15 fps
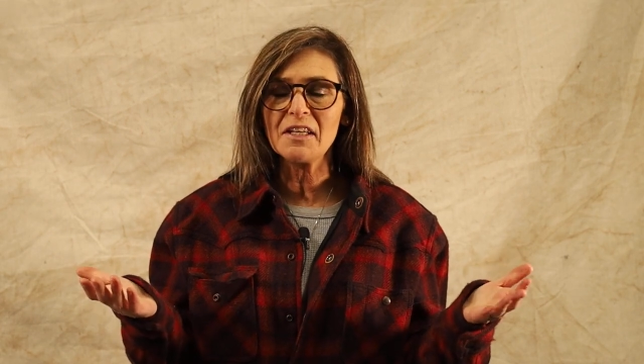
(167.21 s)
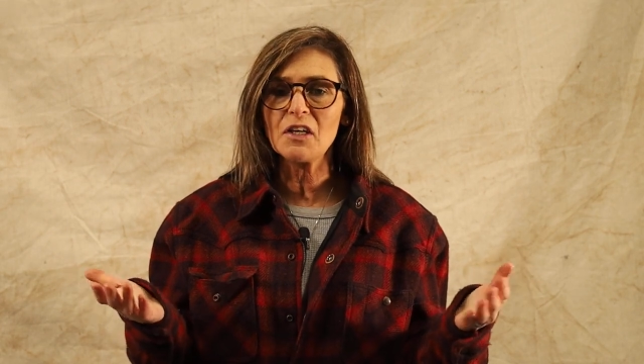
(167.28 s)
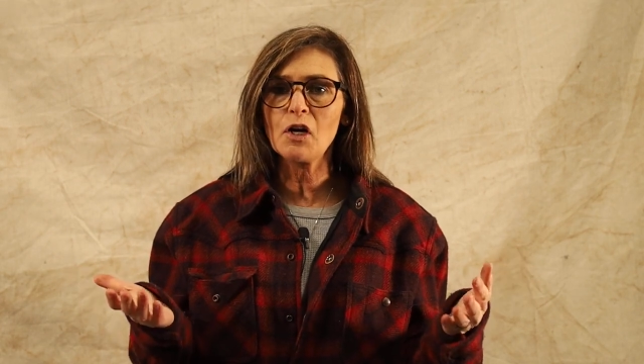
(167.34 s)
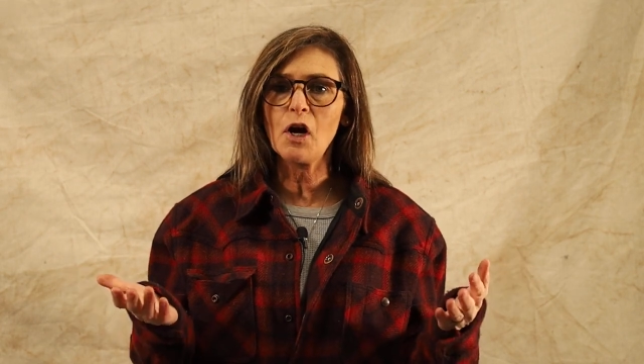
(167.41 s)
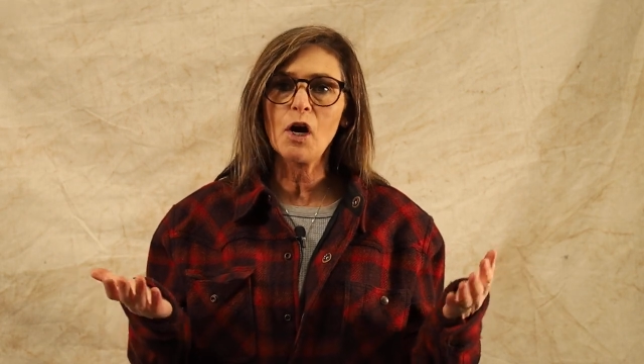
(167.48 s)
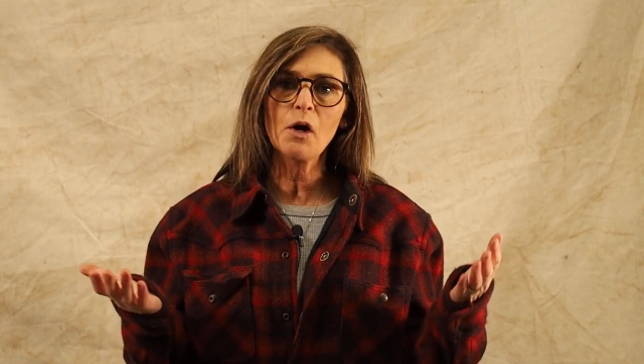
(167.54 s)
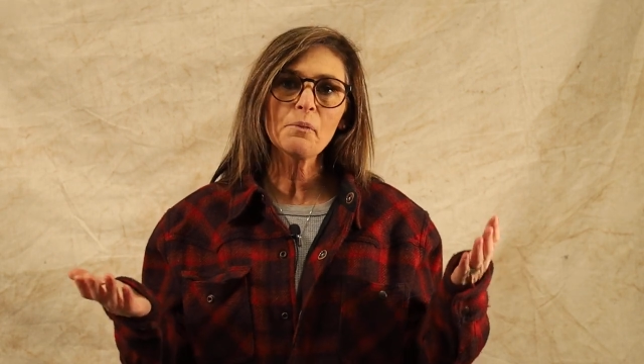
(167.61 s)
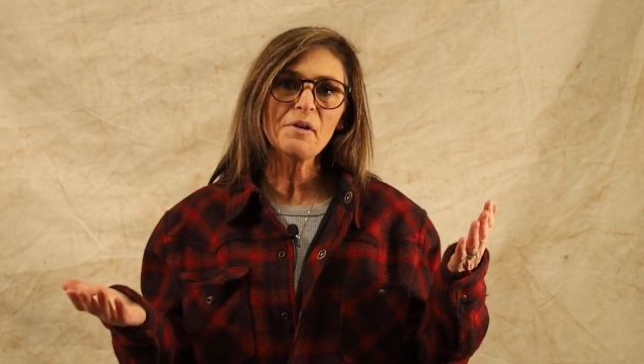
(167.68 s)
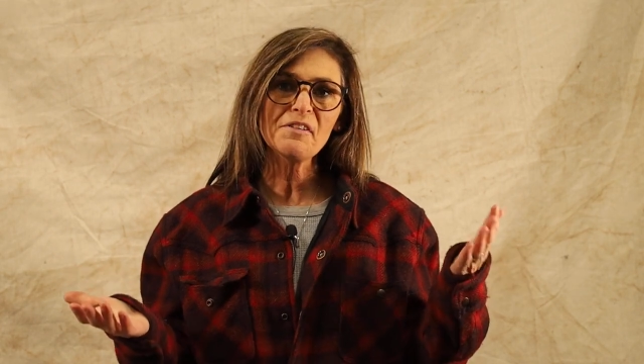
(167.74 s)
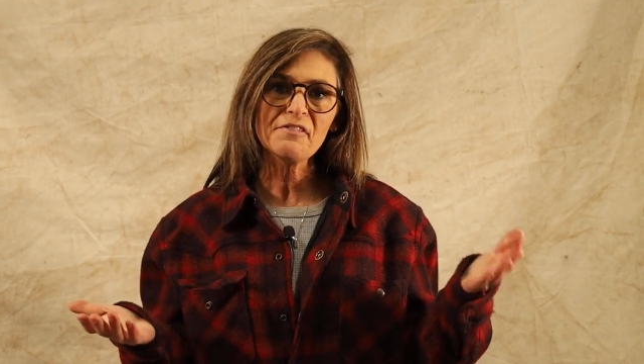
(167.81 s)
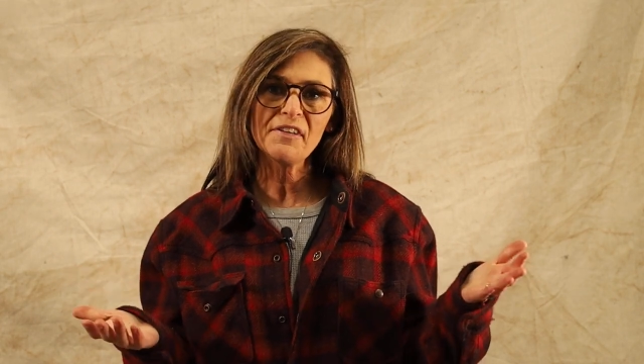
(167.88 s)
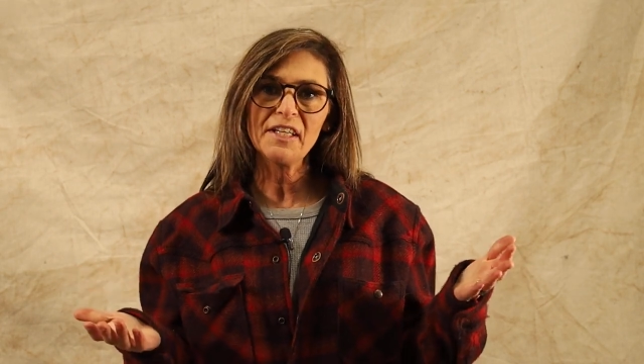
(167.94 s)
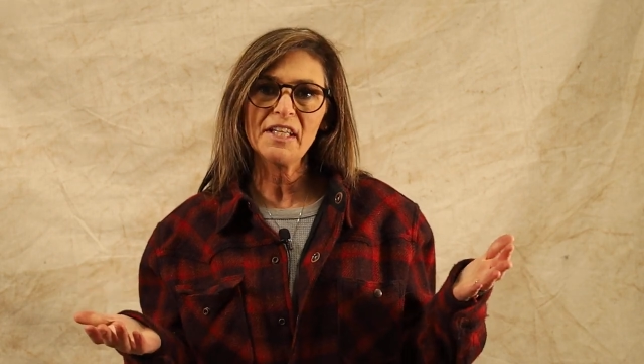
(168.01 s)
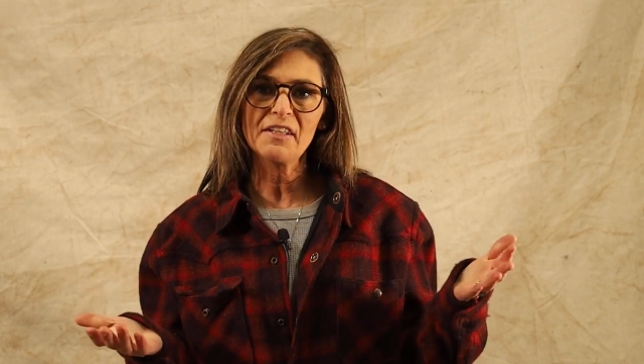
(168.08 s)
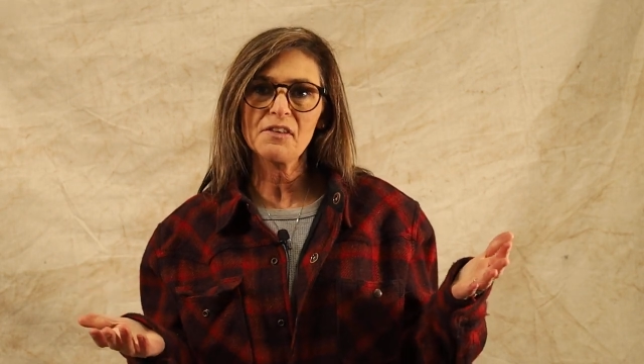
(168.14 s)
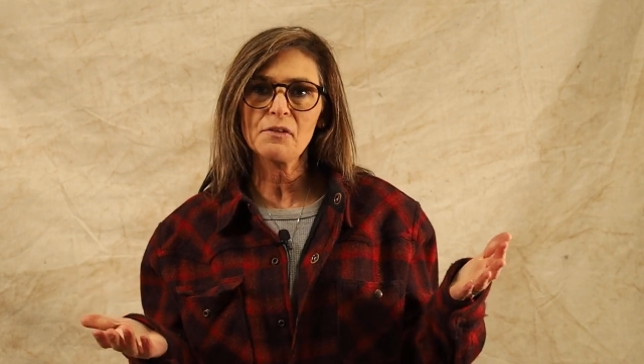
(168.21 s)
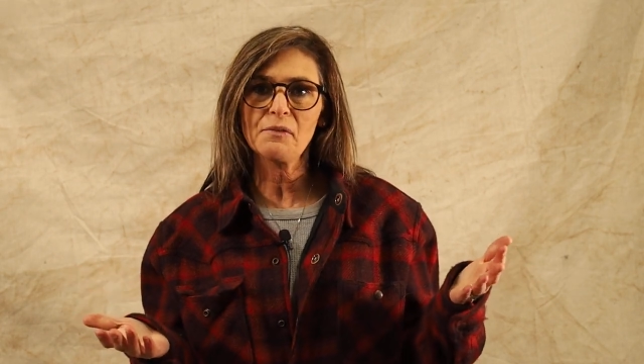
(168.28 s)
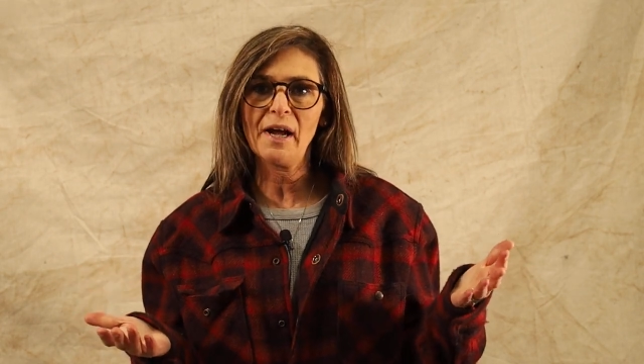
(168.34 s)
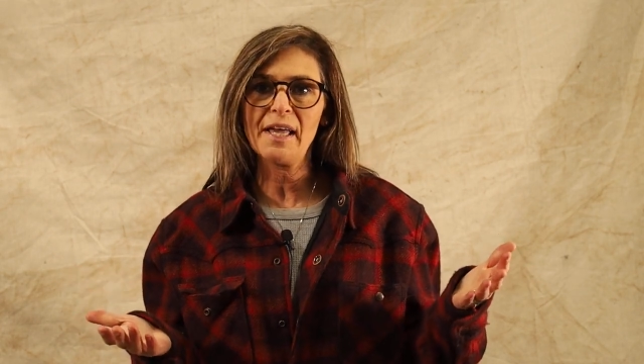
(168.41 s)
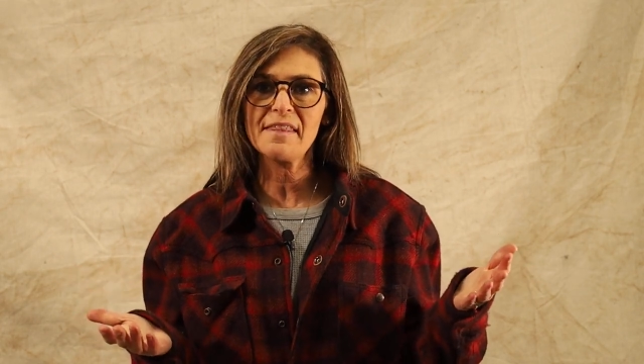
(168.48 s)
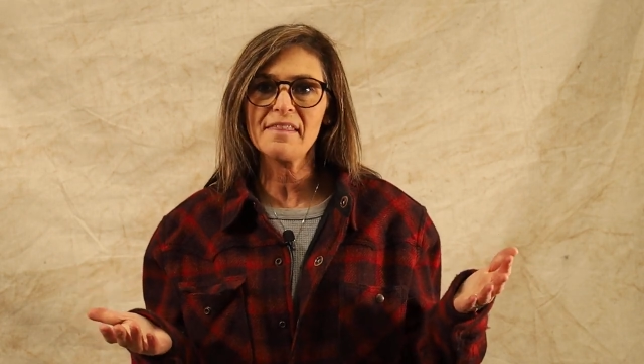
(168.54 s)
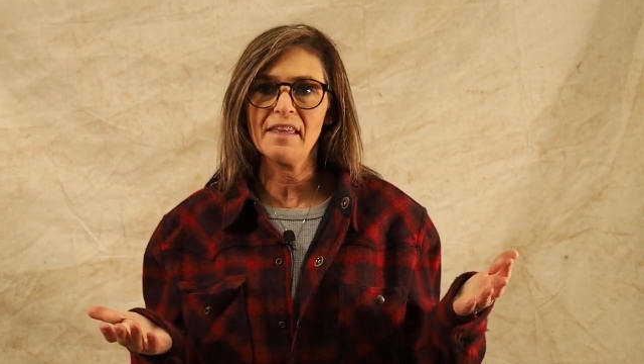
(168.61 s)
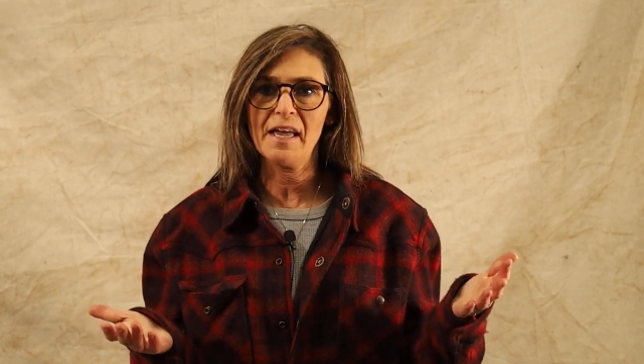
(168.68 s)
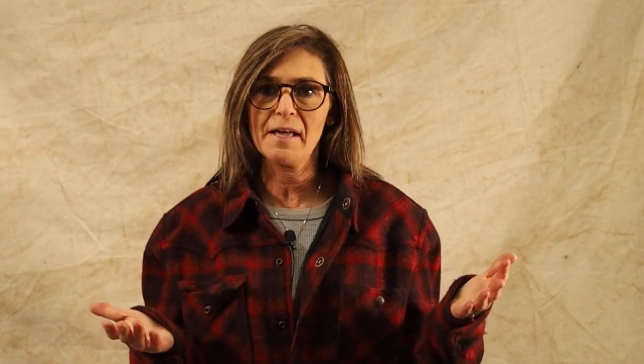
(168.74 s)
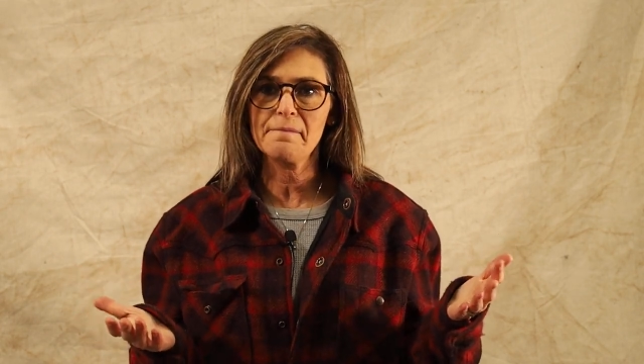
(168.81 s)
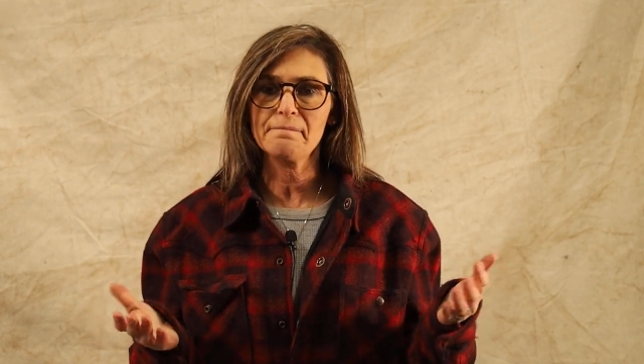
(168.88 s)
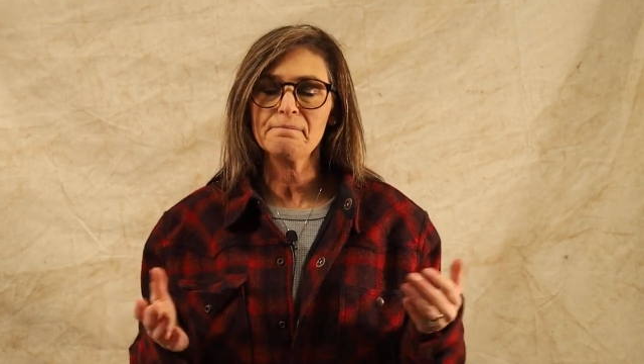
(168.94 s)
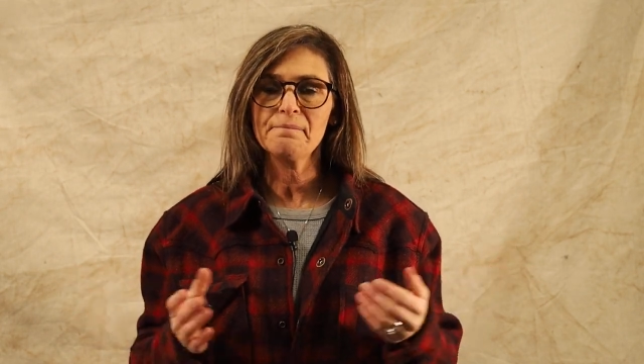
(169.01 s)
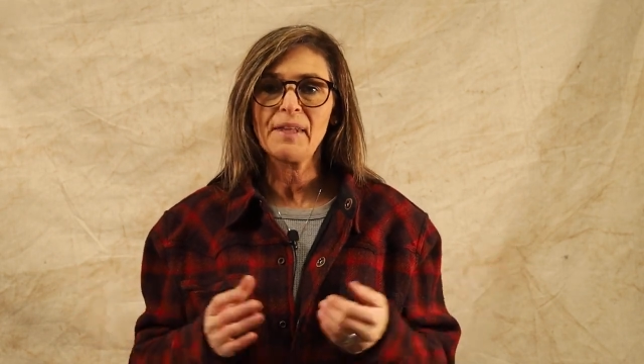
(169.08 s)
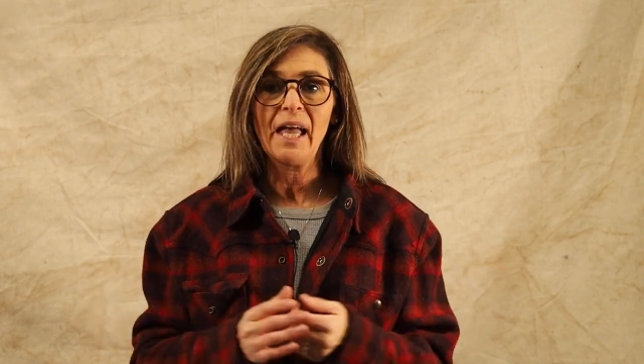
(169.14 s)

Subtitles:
and are we feeding the right thing?